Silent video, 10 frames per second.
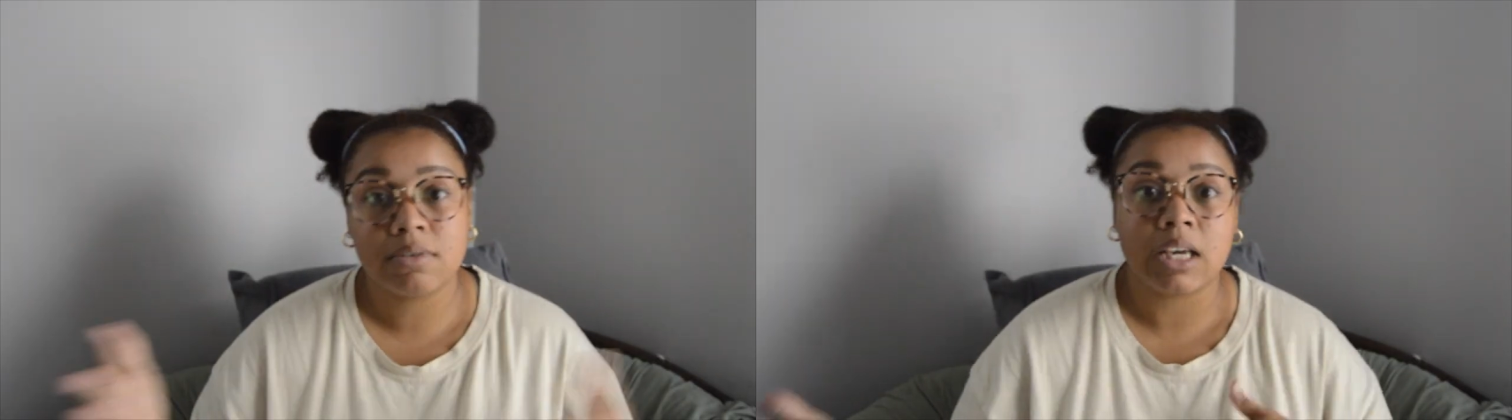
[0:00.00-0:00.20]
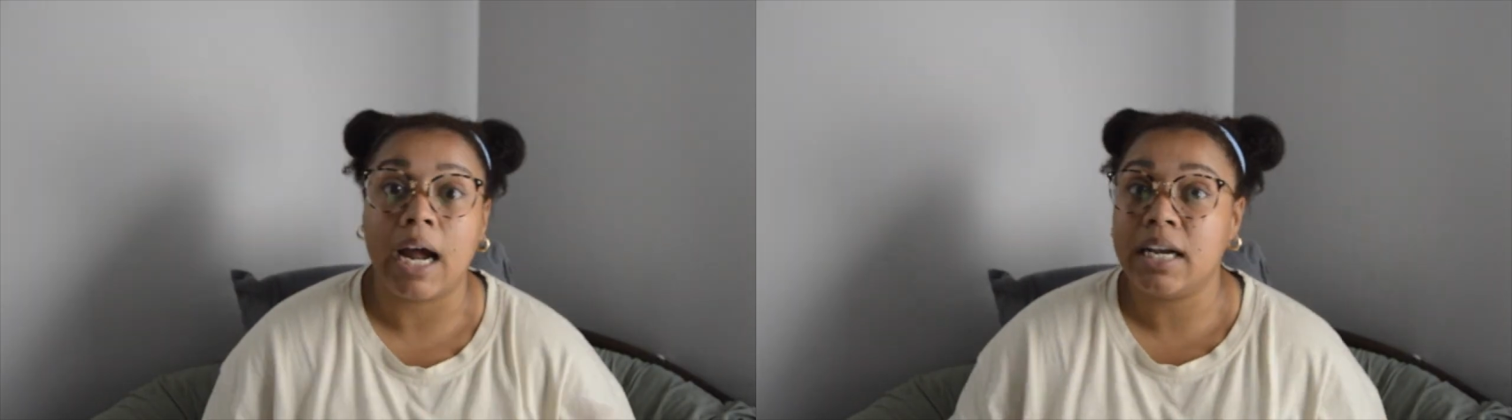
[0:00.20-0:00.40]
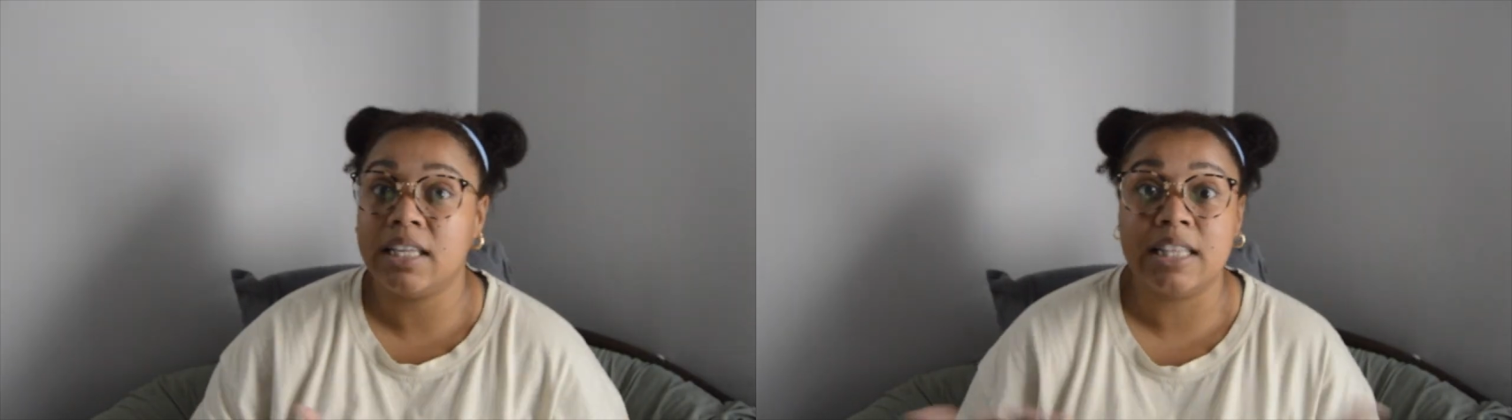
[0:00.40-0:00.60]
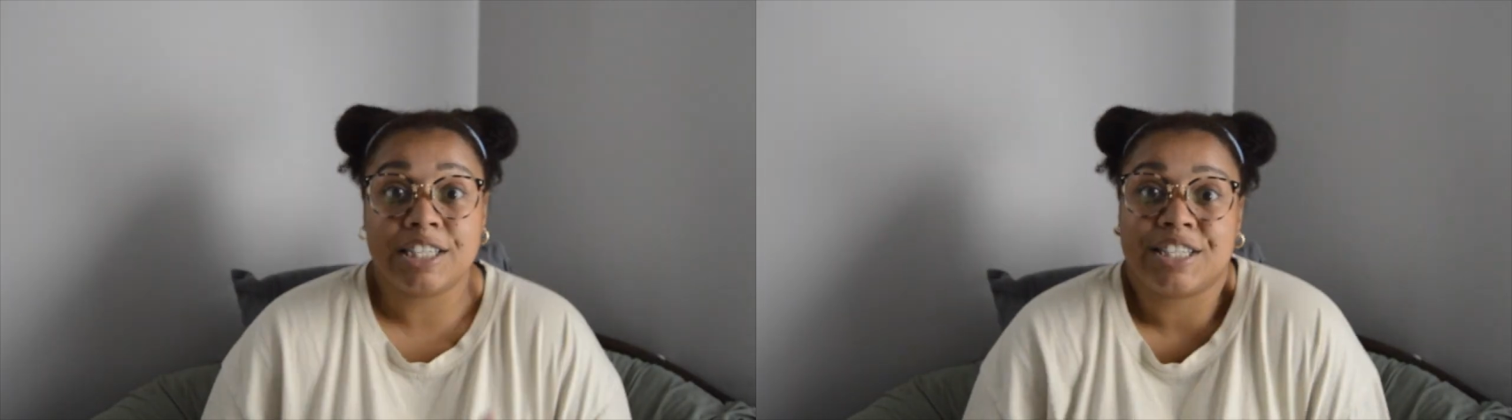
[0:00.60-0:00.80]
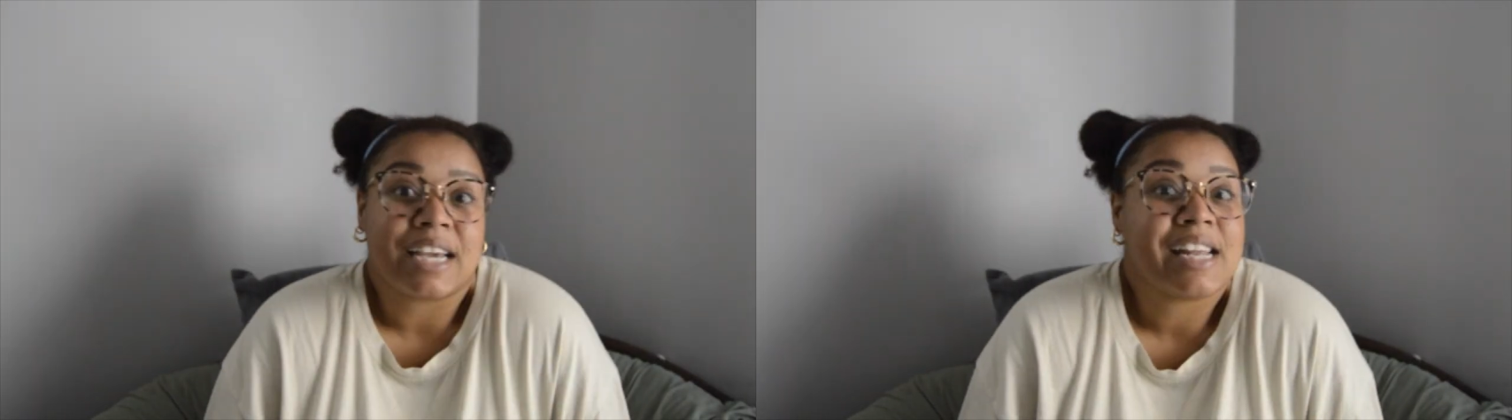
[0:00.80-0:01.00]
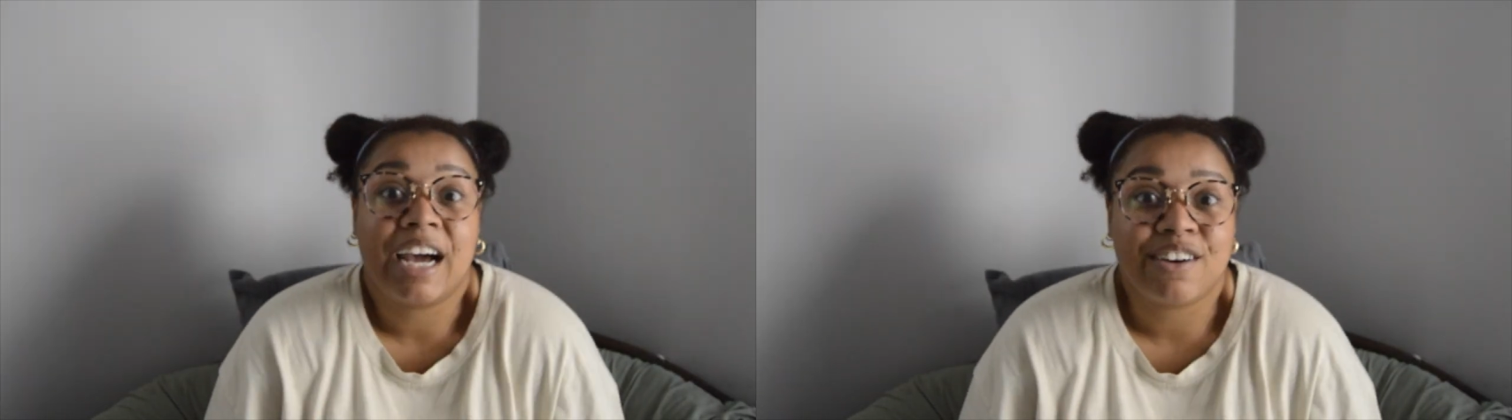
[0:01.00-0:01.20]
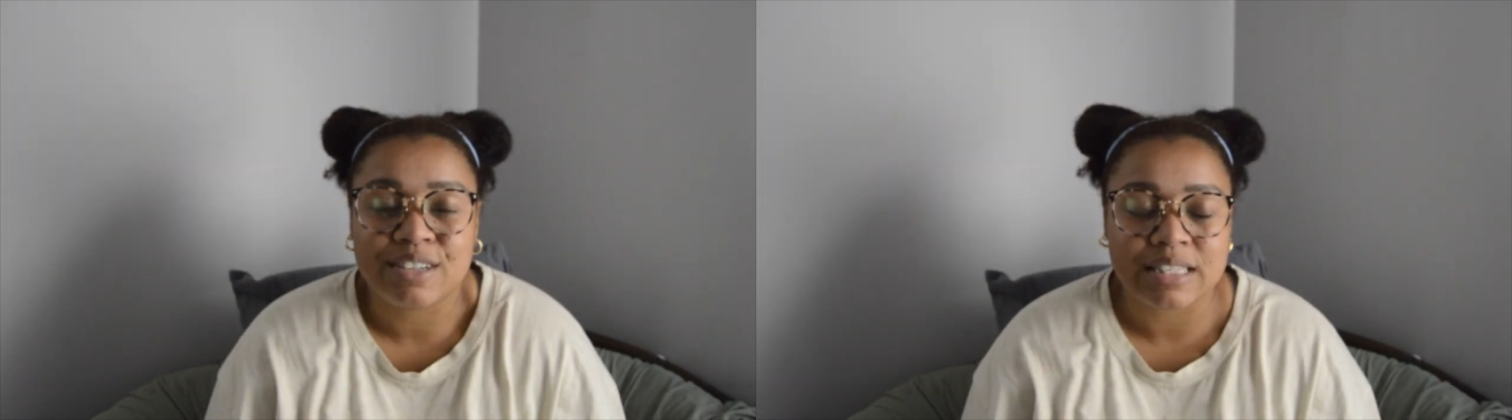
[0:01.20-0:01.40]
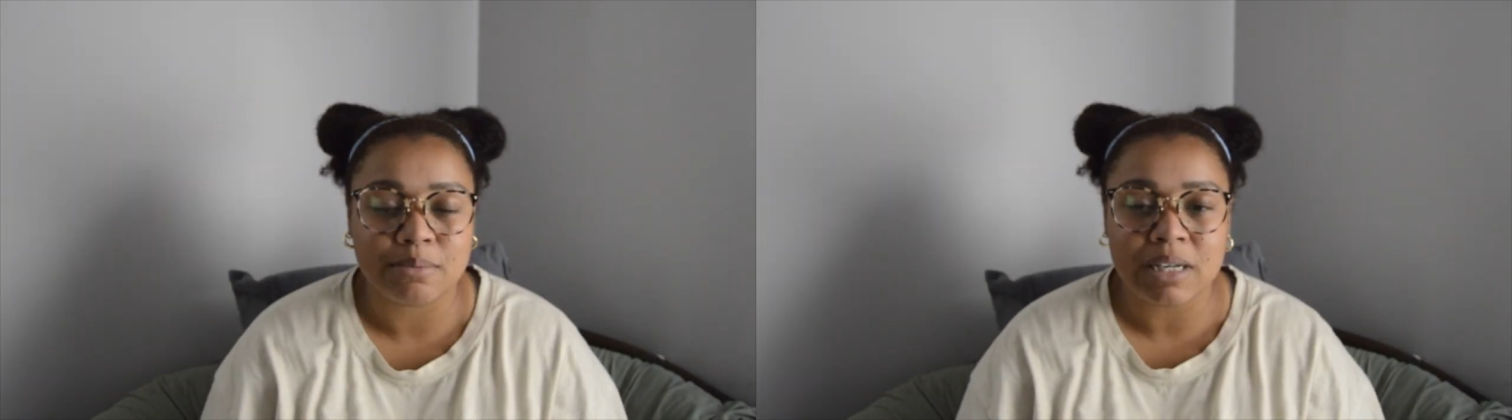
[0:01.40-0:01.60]
kind of in the second half of
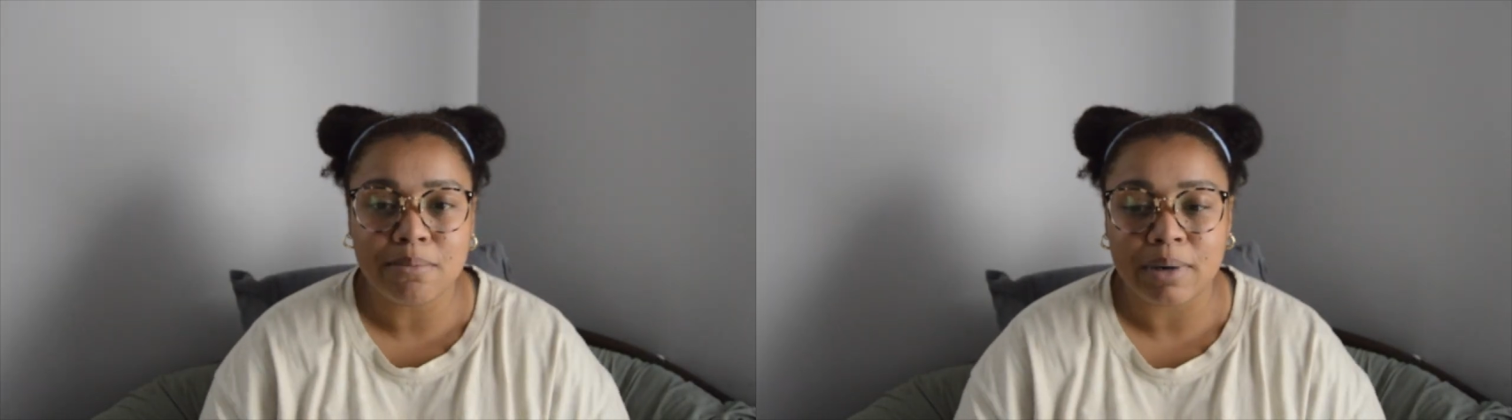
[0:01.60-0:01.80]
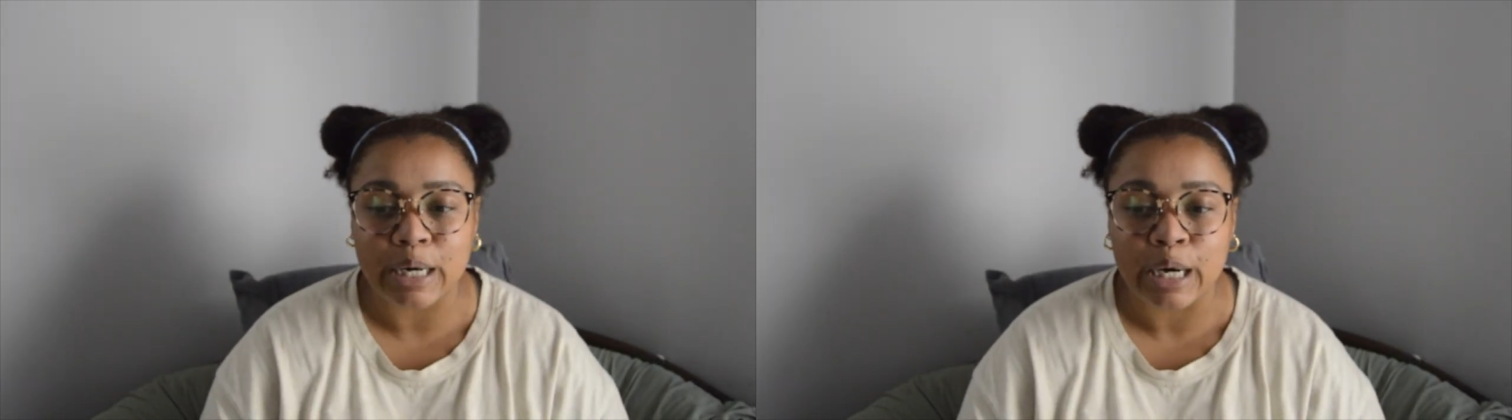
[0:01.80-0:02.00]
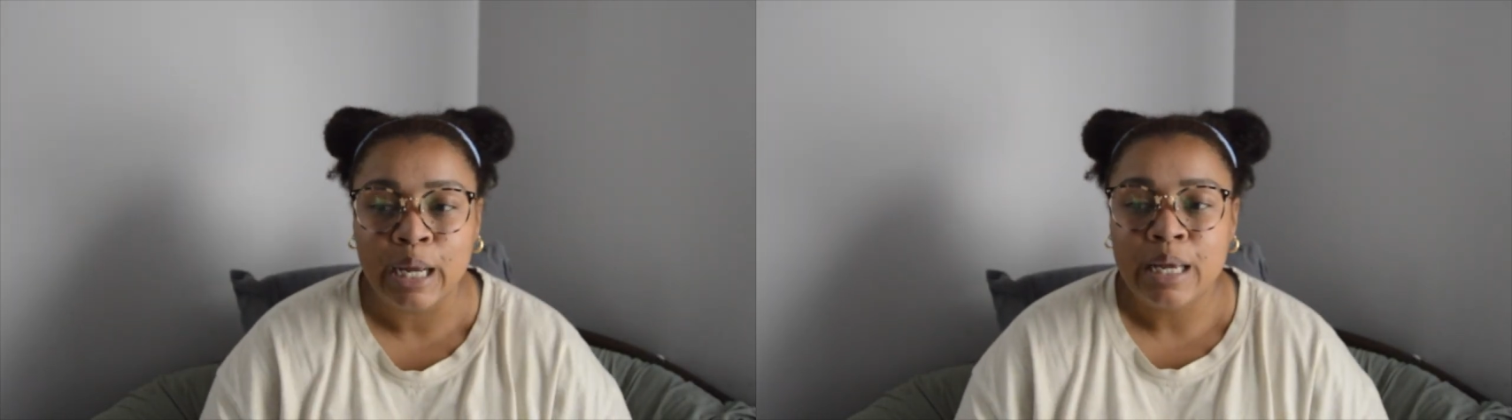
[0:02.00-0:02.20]
September.